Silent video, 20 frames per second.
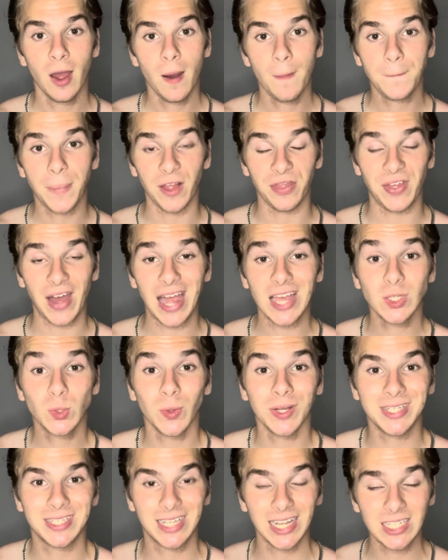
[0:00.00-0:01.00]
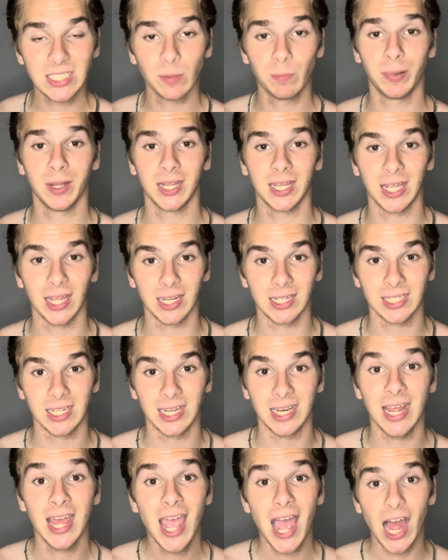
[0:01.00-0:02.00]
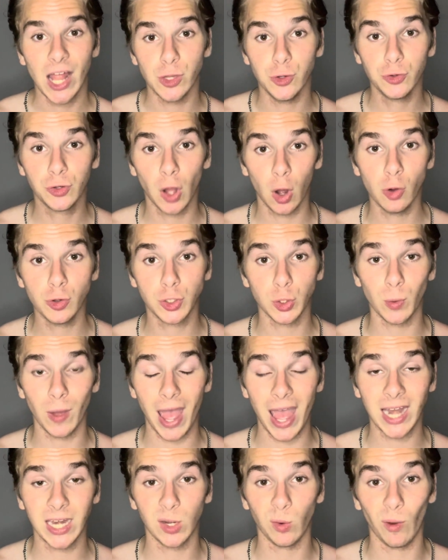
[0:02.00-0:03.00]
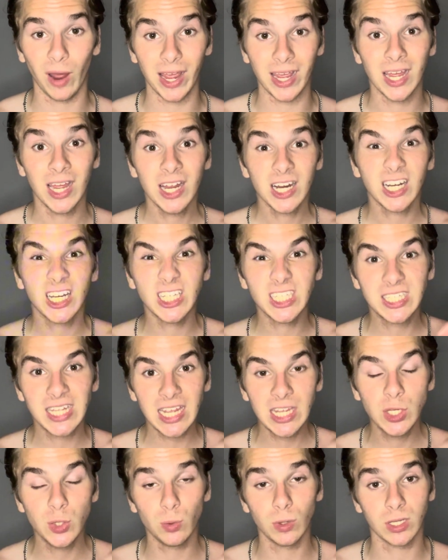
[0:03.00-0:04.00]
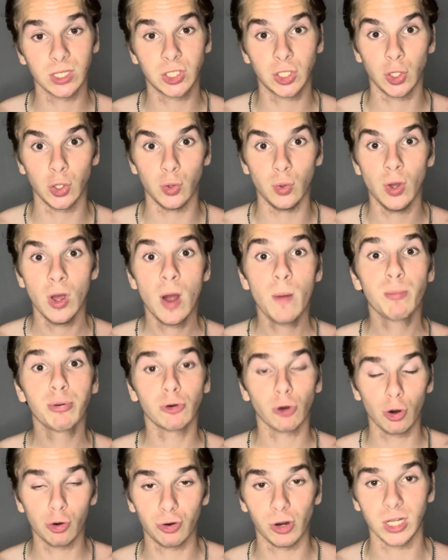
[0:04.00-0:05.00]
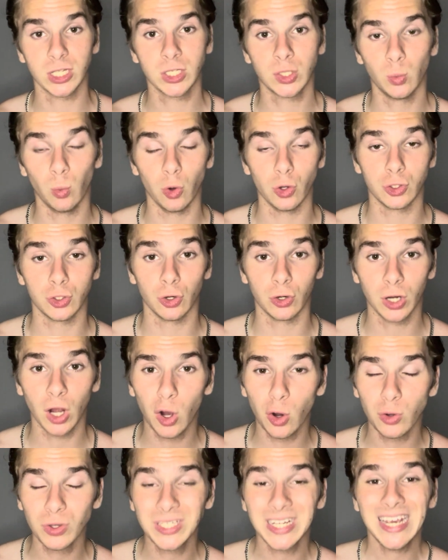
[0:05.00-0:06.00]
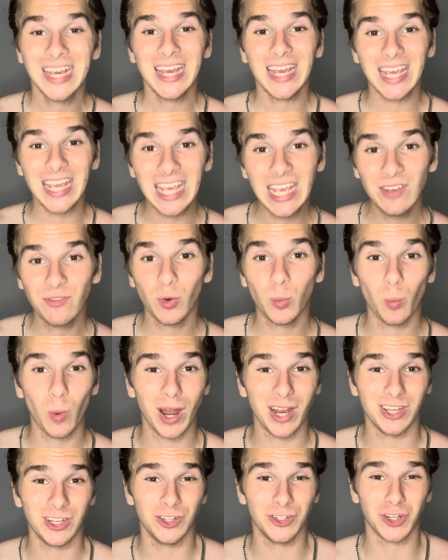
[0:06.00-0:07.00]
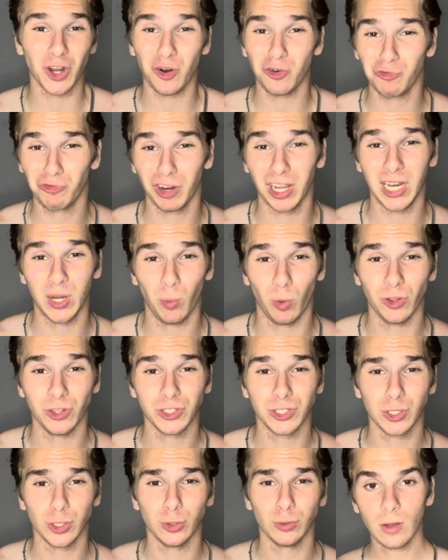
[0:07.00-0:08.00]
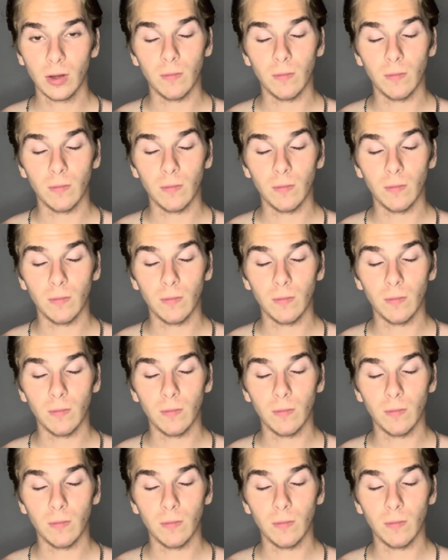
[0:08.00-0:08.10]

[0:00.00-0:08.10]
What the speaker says: But that is when discipline kicks in and you go do it anyway, continuing to progress towards your goals even when you don't really want to.